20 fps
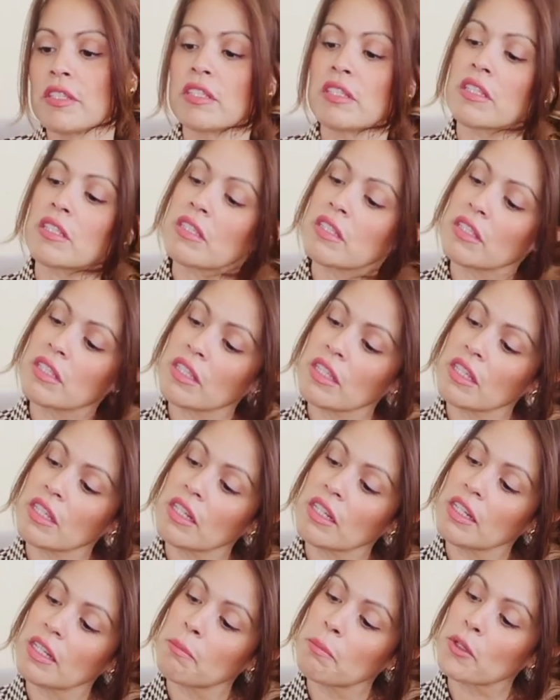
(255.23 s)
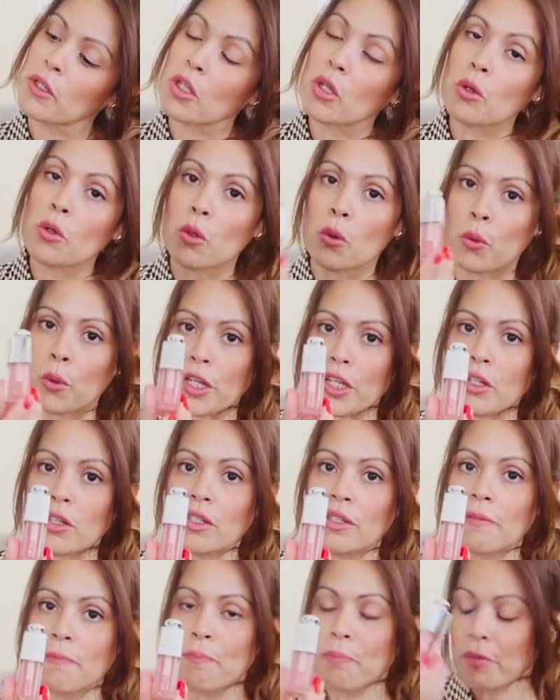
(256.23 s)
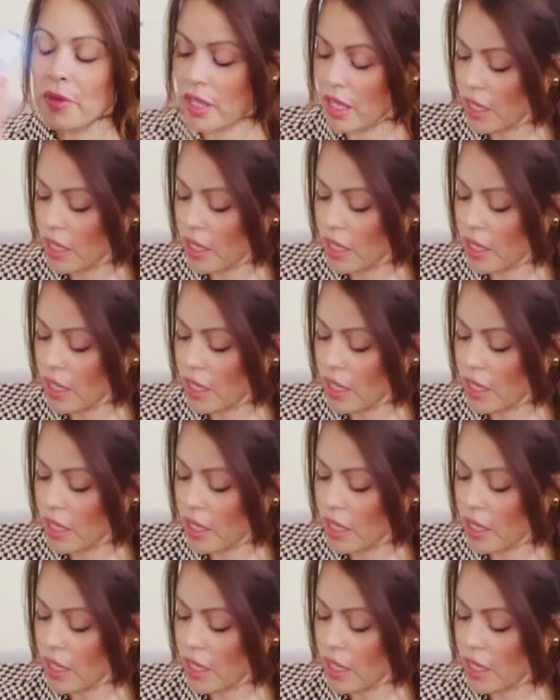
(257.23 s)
This is the lip glow oil.